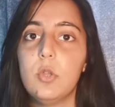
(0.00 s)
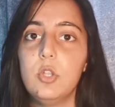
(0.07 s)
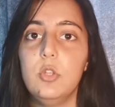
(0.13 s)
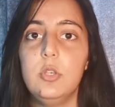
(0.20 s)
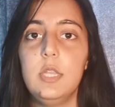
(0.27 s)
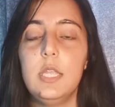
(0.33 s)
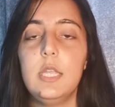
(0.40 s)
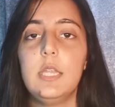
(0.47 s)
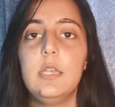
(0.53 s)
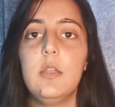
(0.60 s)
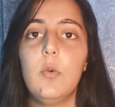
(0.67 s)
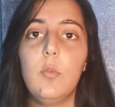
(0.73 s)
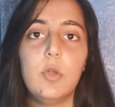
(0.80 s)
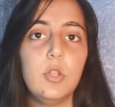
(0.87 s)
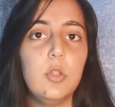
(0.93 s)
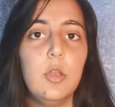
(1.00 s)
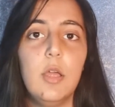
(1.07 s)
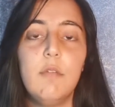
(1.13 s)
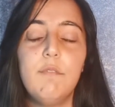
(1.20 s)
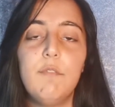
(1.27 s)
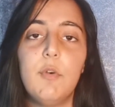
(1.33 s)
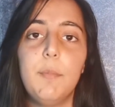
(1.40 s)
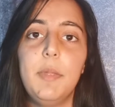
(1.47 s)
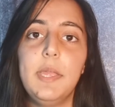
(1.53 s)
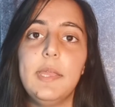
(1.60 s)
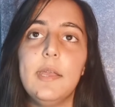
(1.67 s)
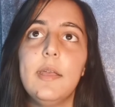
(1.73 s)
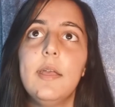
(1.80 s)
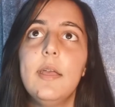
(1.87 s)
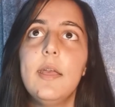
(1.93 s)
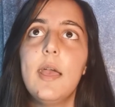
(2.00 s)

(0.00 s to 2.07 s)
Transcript: what you did, what you learned from it,